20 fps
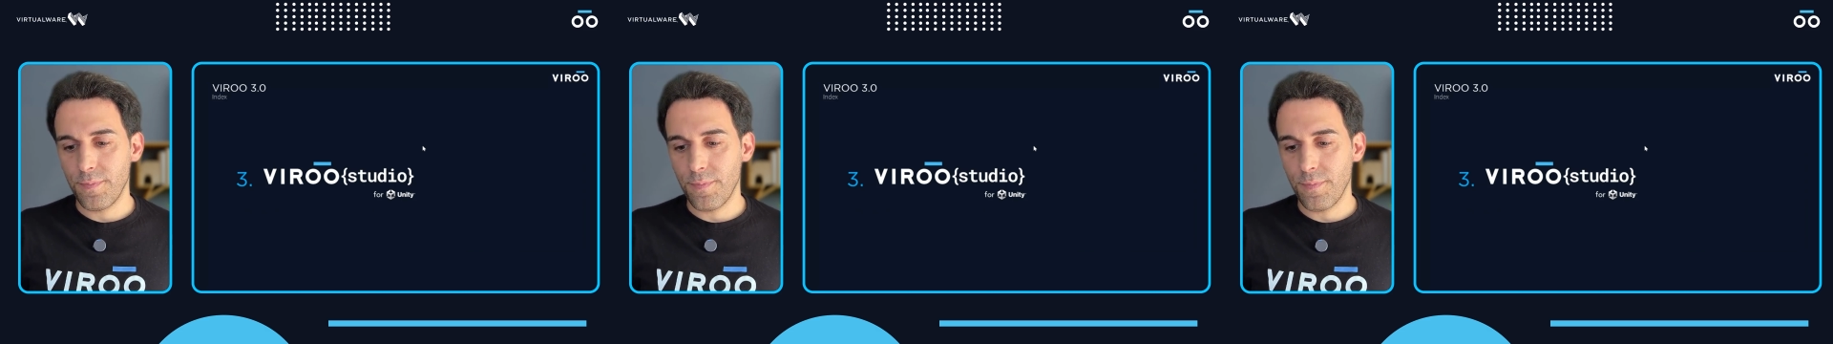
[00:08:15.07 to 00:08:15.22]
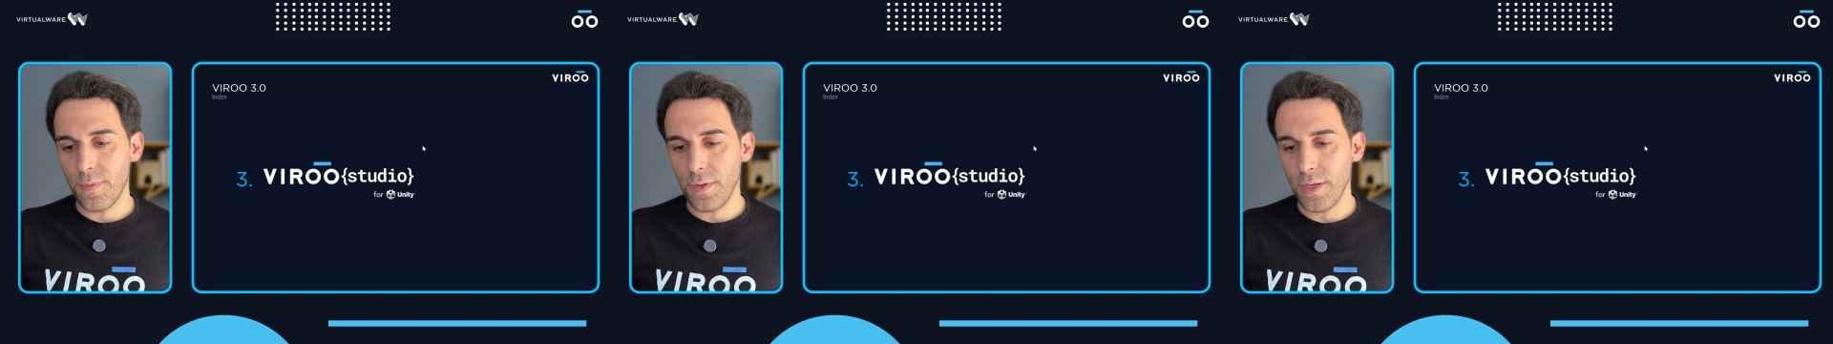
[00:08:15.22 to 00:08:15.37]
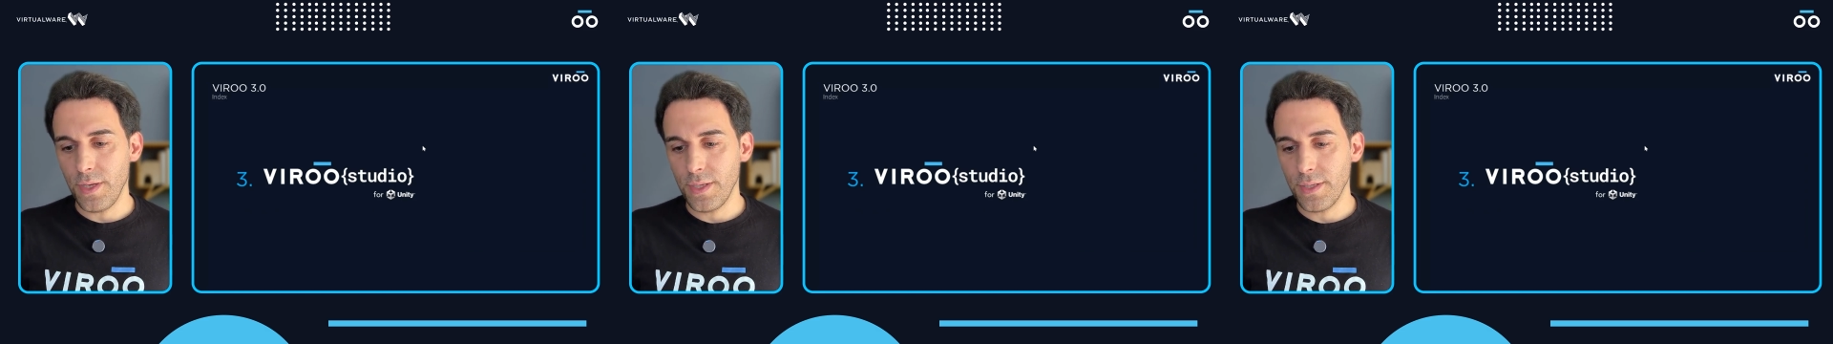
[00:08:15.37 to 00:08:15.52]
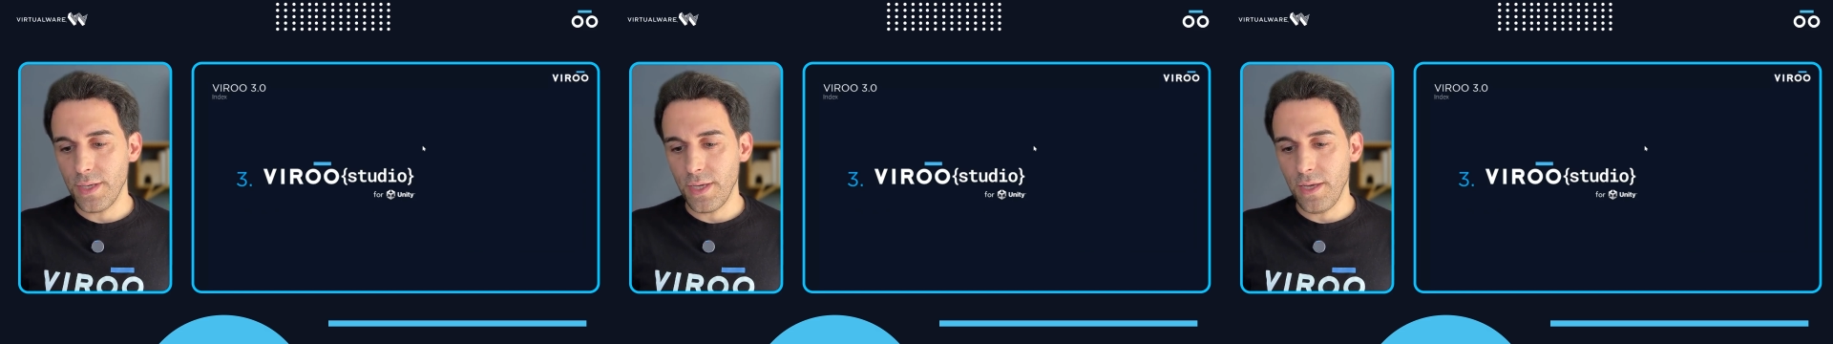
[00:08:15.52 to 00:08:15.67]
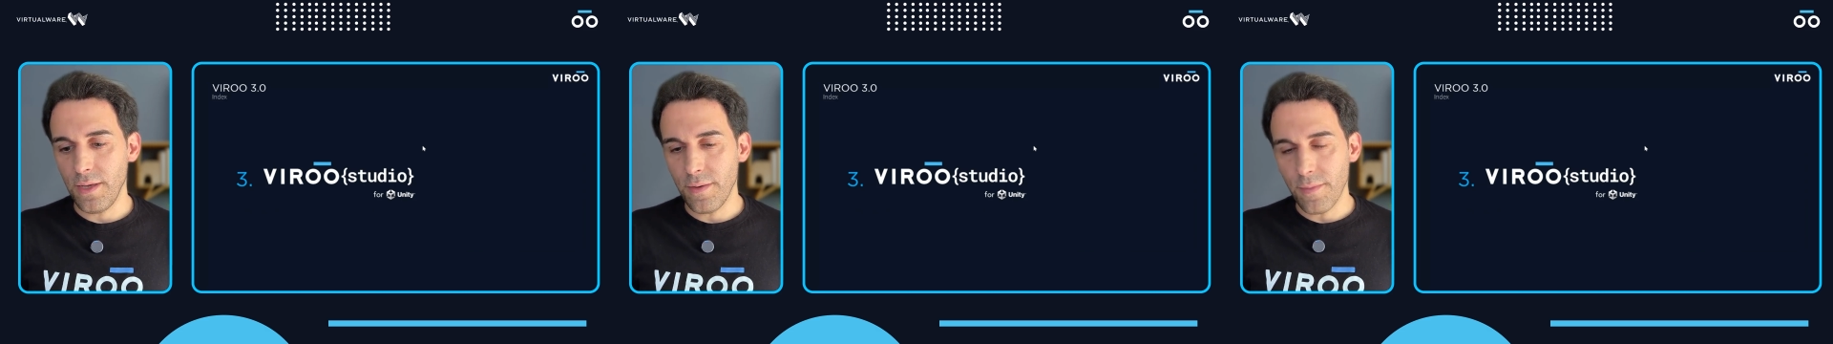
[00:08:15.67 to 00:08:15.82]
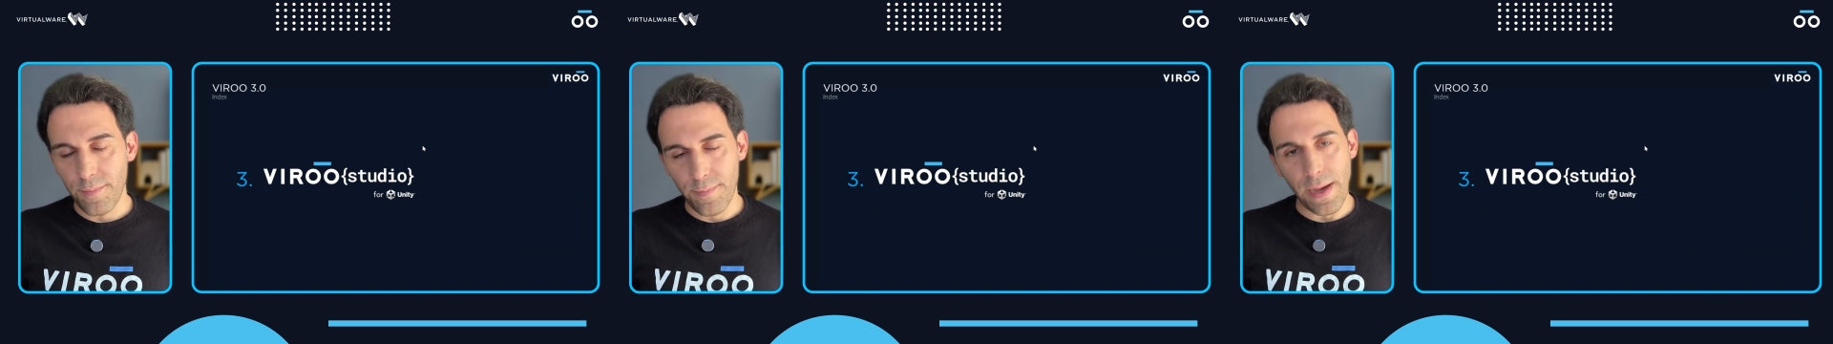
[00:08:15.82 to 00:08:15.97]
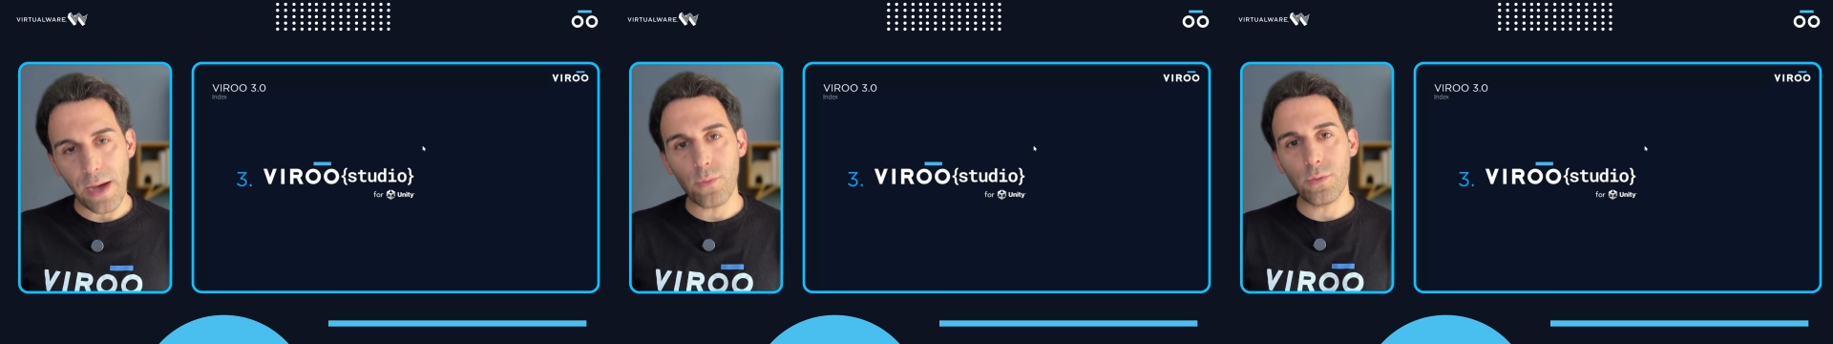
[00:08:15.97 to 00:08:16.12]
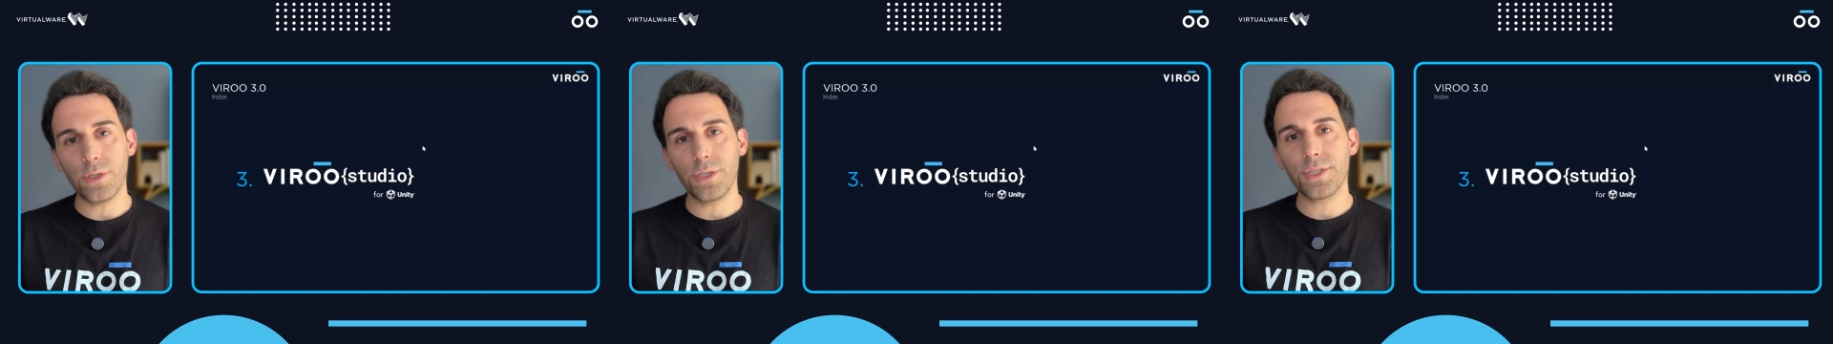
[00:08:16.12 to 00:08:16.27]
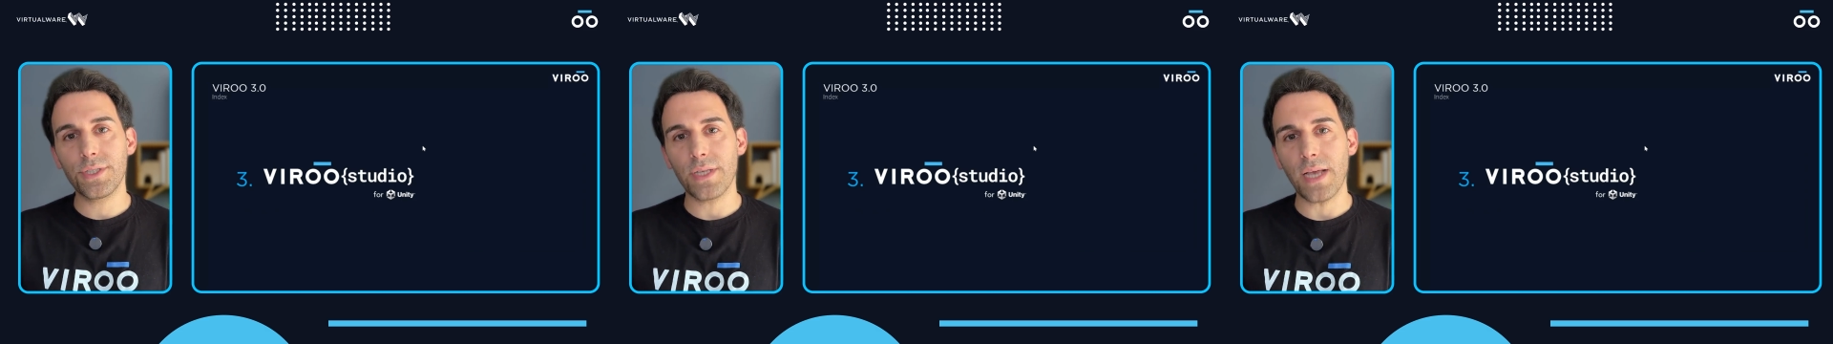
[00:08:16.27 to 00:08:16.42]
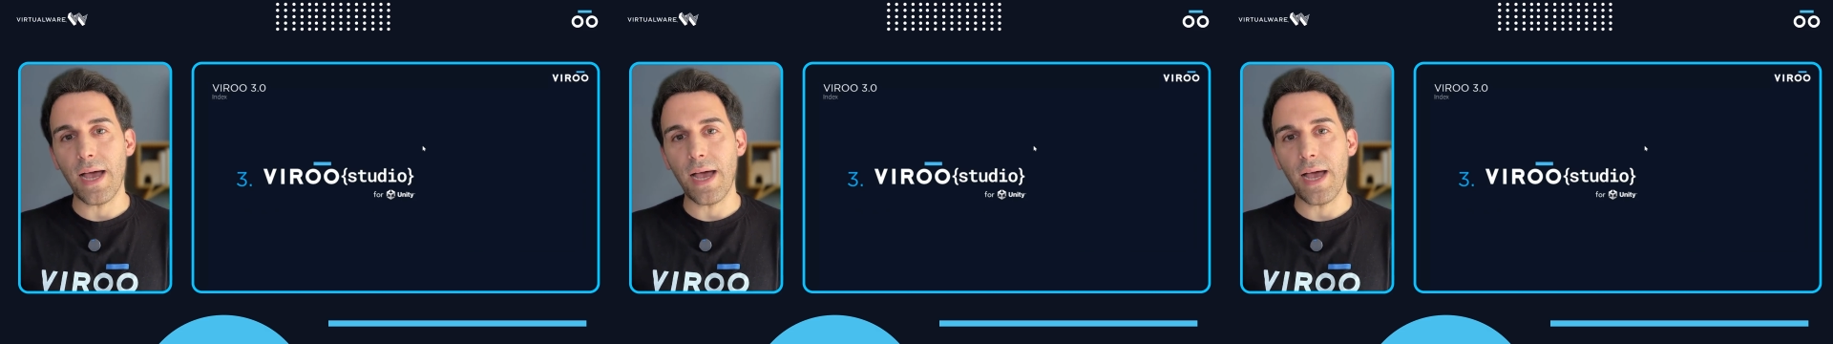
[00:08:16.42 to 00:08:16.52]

empowers